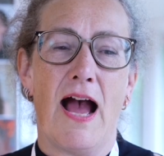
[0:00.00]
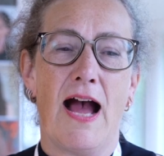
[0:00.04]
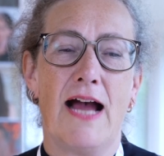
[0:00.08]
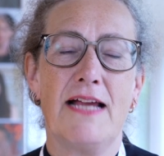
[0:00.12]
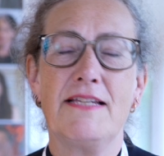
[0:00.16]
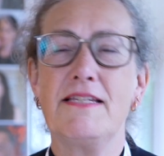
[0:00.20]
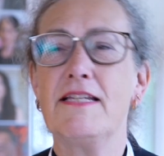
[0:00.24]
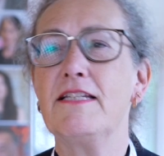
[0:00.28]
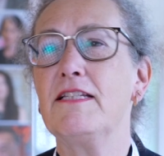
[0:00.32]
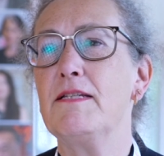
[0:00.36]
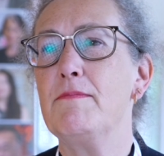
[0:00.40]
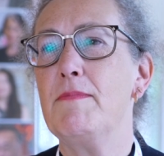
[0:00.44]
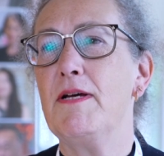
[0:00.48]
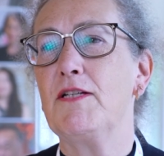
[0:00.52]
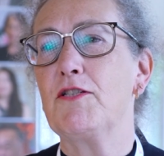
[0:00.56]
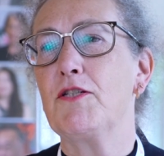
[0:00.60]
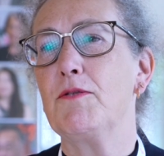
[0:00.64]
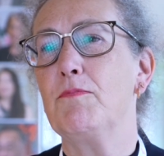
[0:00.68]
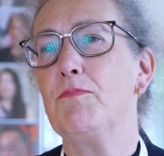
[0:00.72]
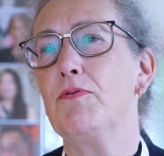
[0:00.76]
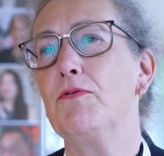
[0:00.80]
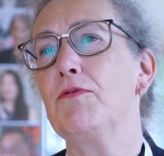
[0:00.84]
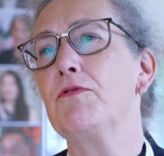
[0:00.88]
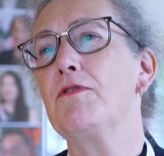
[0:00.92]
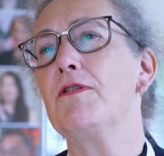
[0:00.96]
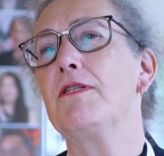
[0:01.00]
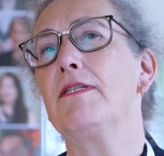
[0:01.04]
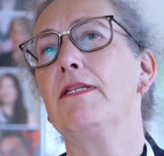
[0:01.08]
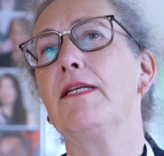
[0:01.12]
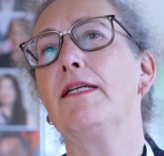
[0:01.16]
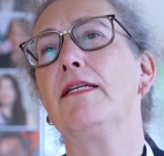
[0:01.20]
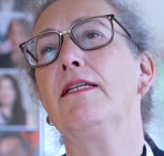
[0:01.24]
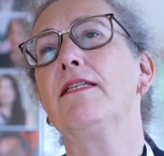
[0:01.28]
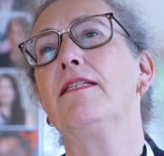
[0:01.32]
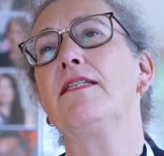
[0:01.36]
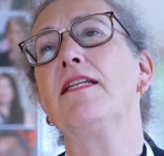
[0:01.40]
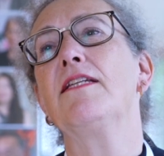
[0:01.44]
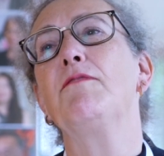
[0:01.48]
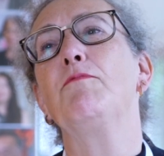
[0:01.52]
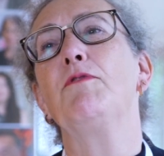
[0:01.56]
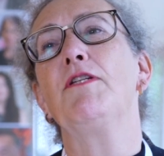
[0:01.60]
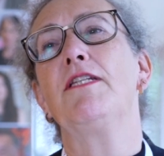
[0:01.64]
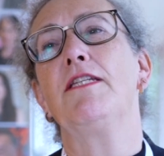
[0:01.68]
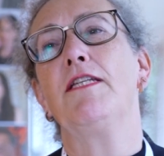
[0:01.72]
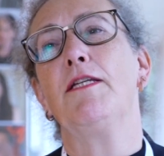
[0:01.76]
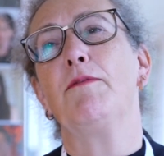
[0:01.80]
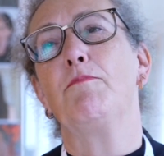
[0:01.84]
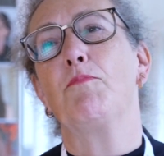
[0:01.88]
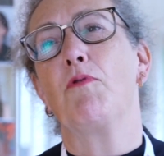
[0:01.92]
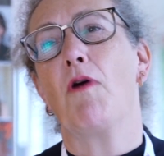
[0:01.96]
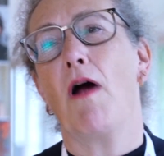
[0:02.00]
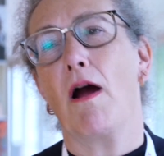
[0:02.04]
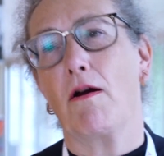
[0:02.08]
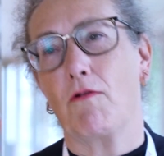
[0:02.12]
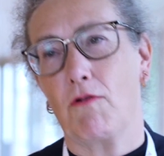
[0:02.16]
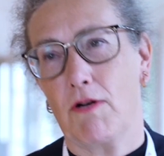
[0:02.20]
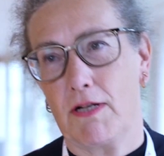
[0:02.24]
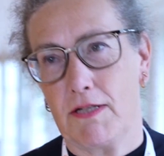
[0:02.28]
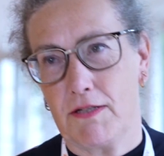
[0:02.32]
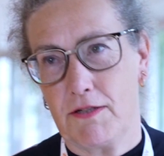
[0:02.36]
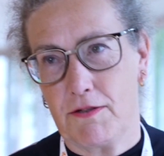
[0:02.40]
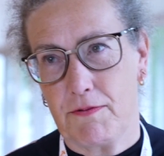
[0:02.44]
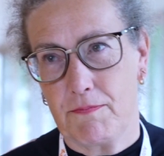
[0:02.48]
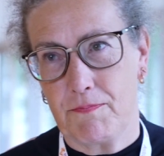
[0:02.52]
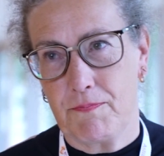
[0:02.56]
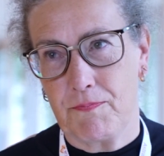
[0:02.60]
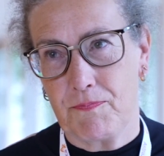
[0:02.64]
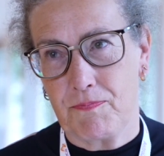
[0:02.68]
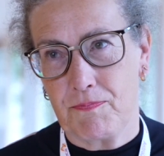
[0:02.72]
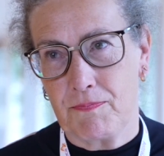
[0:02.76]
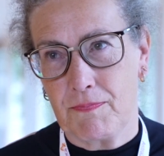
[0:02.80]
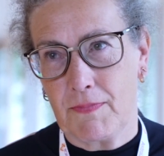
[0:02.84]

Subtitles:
I think the most important thing is that we see progress.